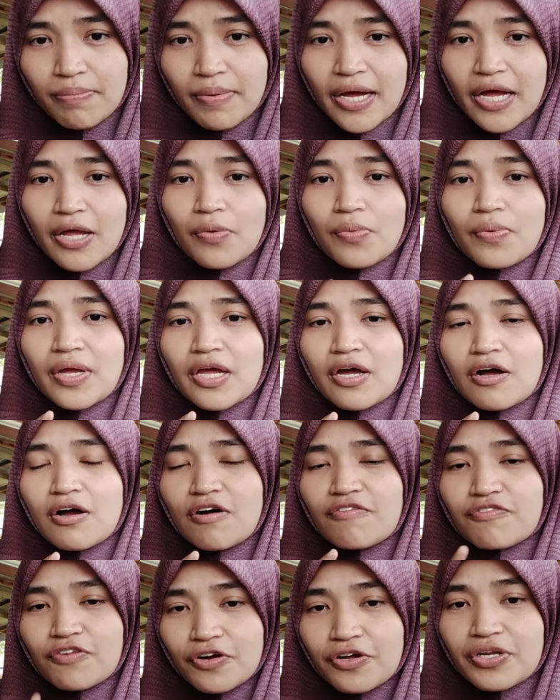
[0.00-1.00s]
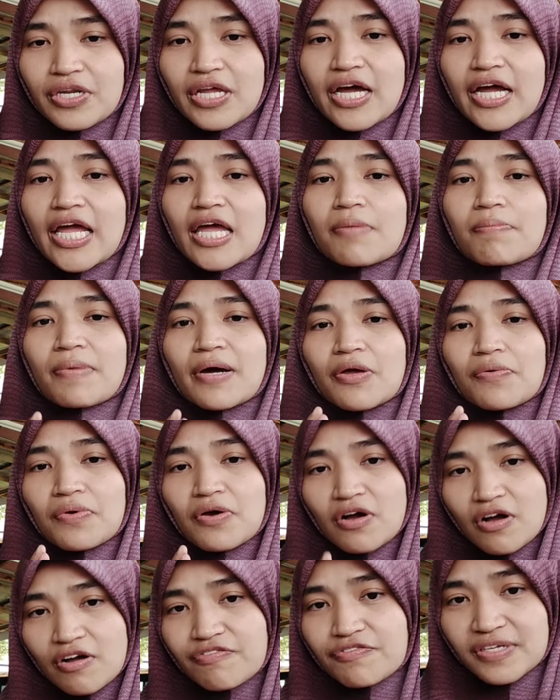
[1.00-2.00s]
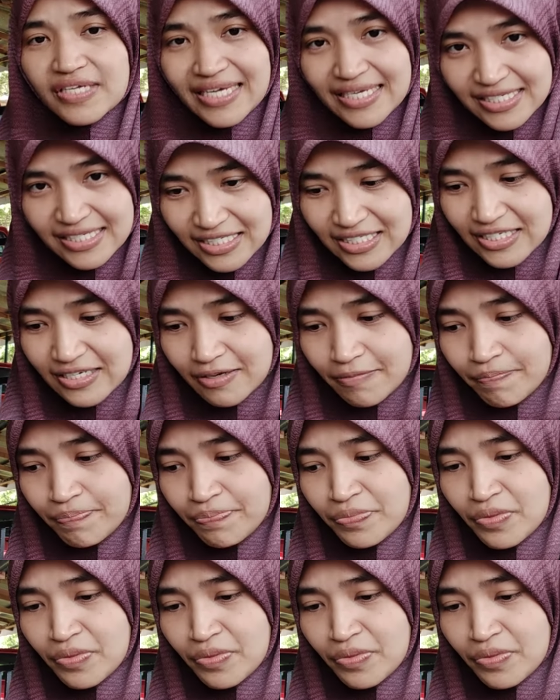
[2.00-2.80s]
by way of conduct and by way of gesture.